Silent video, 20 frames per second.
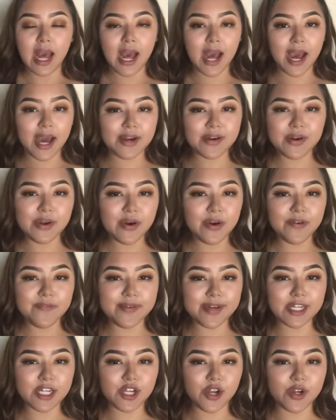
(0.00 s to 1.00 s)
I don't know if
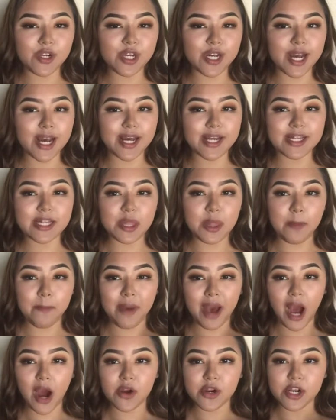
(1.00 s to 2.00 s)
I showed you guys the
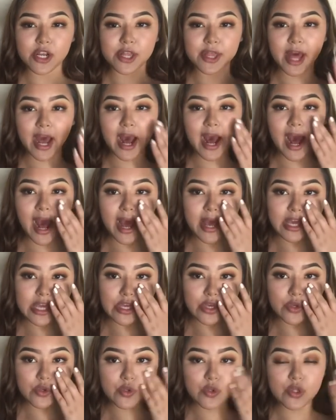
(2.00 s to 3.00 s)
powder that I
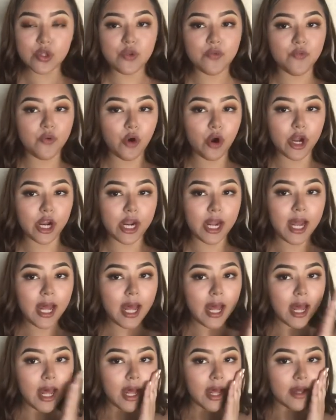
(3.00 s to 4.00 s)
used for
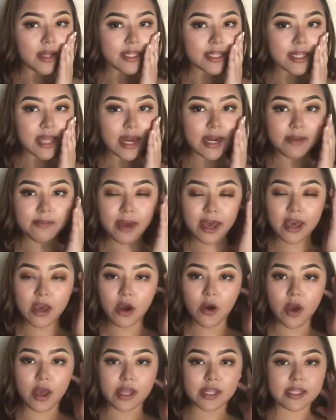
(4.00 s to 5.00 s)
setting my
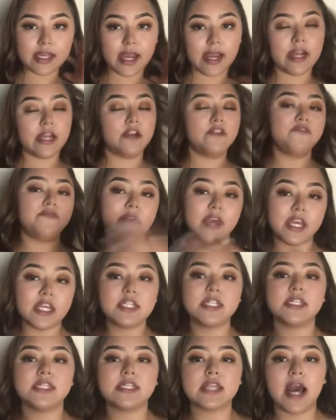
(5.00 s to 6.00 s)
entire
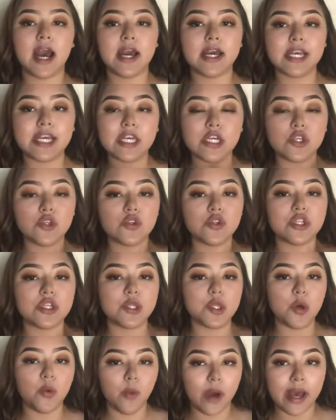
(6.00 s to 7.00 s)
face. I used
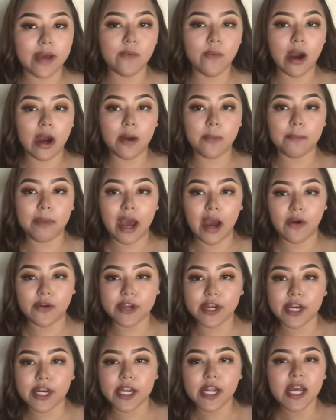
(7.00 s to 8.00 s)
the Wet n Wild
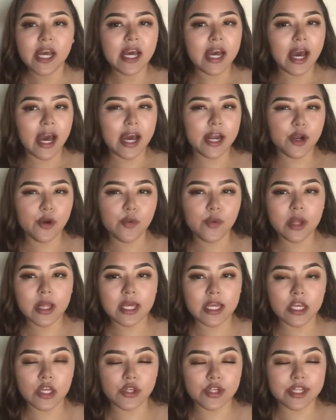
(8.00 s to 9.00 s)
powder. I don't
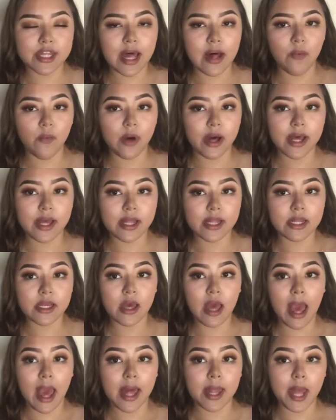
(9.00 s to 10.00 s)
really use that one,
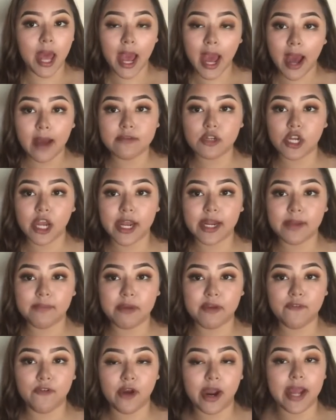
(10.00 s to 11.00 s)
and I have tried it
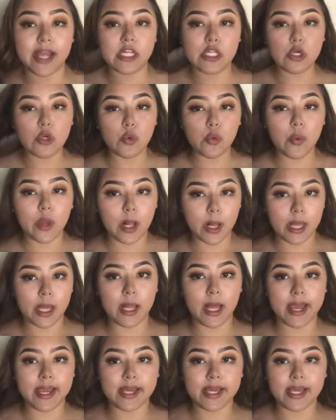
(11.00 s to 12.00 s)
before. I do really
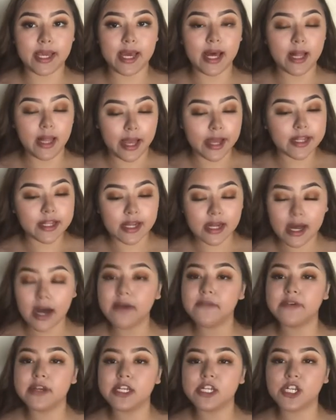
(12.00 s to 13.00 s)
like it. I like the
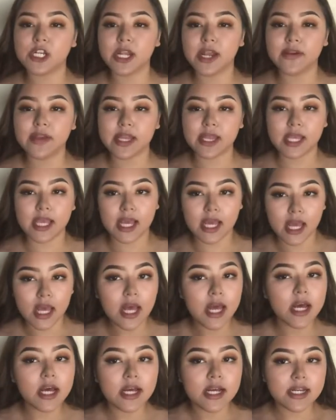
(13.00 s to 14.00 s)
coverage and everything.
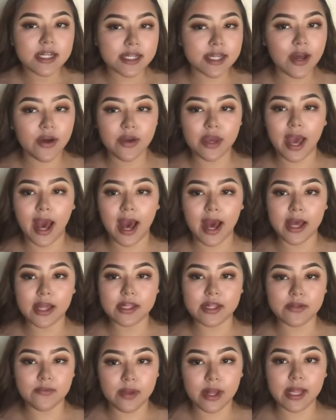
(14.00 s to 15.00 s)
So yeah,
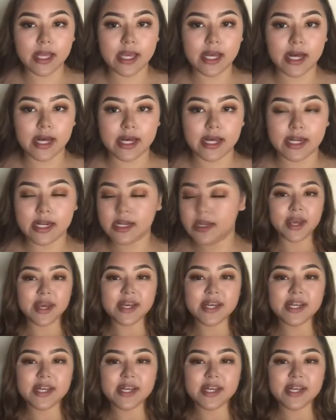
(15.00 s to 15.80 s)
it's really good.